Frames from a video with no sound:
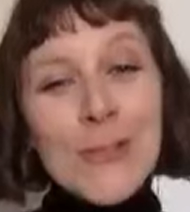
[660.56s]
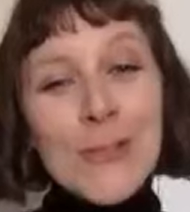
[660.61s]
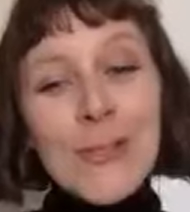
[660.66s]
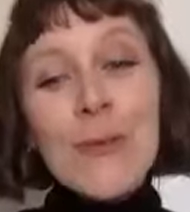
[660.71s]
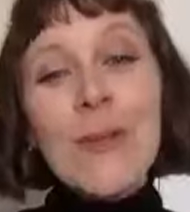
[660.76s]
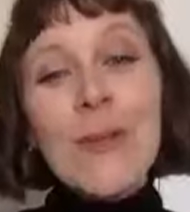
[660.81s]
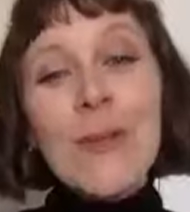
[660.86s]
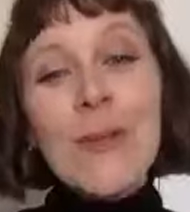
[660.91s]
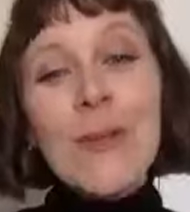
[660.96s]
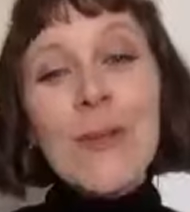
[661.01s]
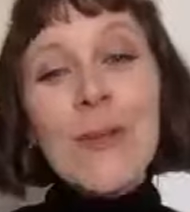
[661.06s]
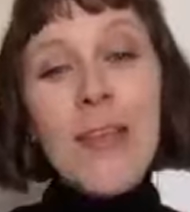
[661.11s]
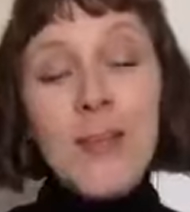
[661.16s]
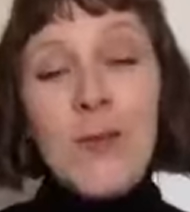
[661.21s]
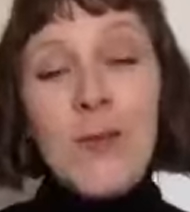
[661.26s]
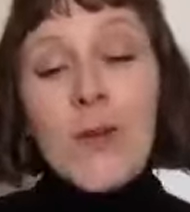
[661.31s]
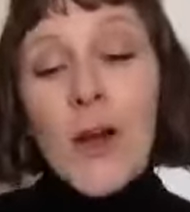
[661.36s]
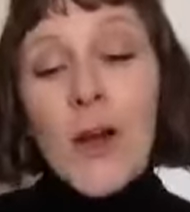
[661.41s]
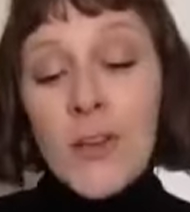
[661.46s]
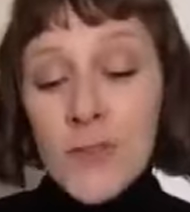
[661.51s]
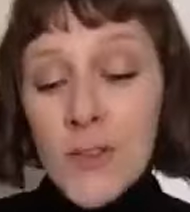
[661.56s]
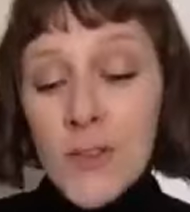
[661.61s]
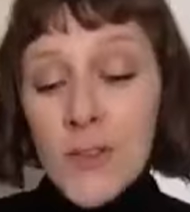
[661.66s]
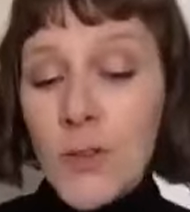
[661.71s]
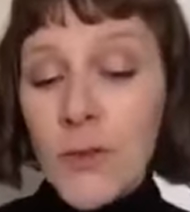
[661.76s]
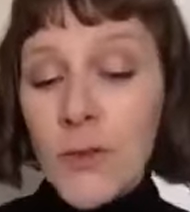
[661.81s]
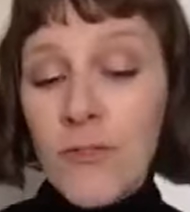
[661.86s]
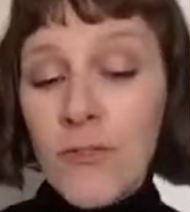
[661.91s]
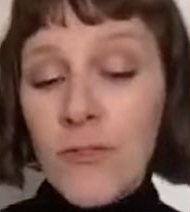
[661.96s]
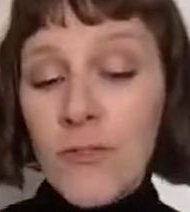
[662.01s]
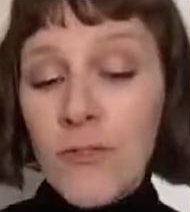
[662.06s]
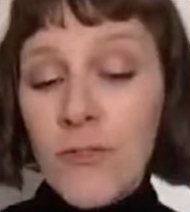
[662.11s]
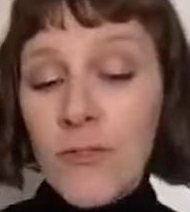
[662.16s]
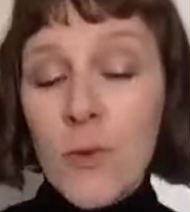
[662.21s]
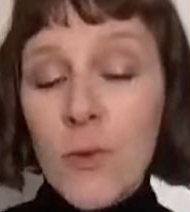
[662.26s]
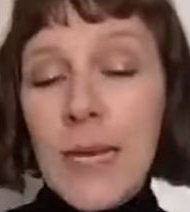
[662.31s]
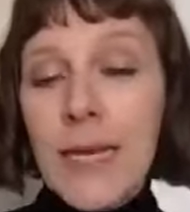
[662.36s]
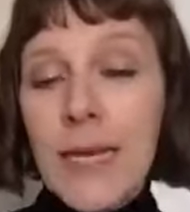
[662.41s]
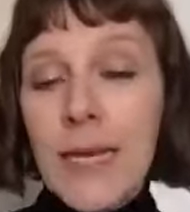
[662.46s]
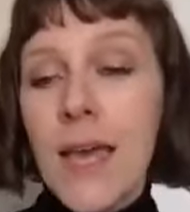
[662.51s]
just do it. Yeah, you kind of, yeah, you
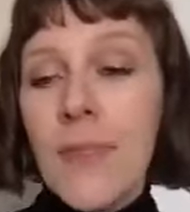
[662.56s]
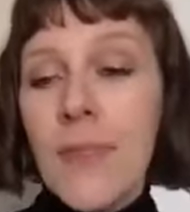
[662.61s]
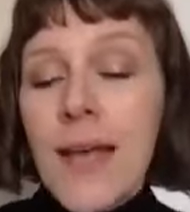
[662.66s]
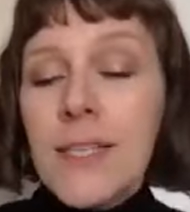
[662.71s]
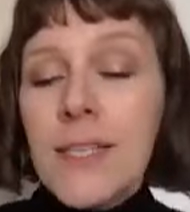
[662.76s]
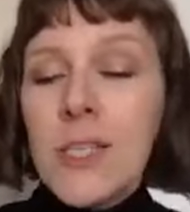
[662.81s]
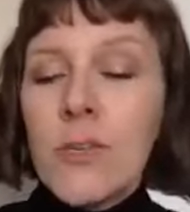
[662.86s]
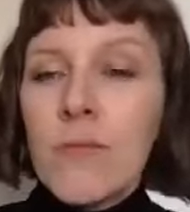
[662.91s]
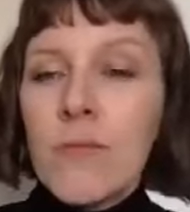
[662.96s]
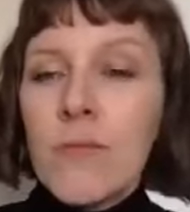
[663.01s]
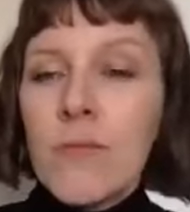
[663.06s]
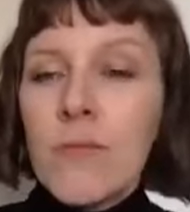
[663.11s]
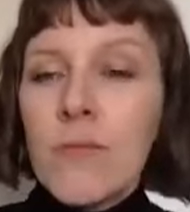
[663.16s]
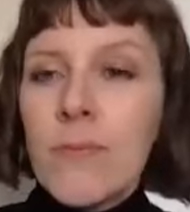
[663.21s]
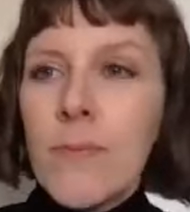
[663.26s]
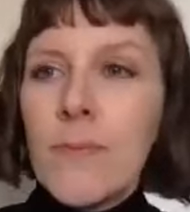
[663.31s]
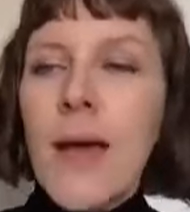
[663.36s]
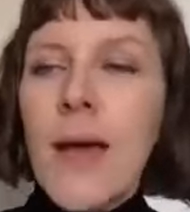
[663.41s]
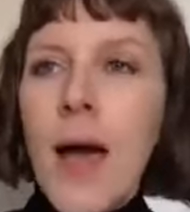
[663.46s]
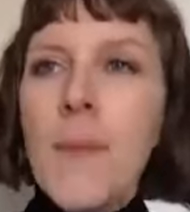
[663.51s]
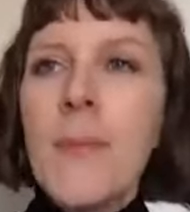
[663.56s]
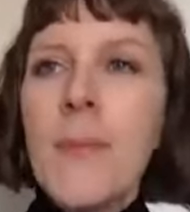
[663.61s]
formulate it, and that's that.